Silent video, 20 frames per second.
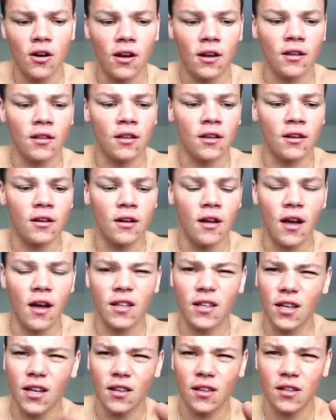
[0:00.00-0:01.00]
And then I
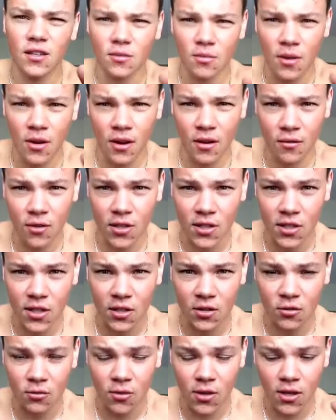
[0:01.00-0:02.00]
take this about every
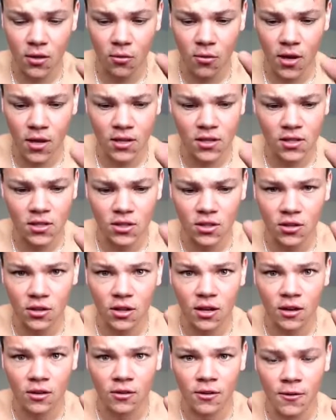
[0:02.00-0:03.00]
6 week, where I just chill
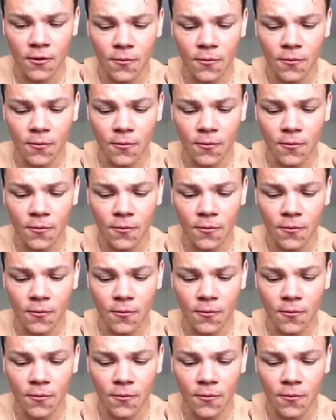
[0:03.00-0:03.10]
out.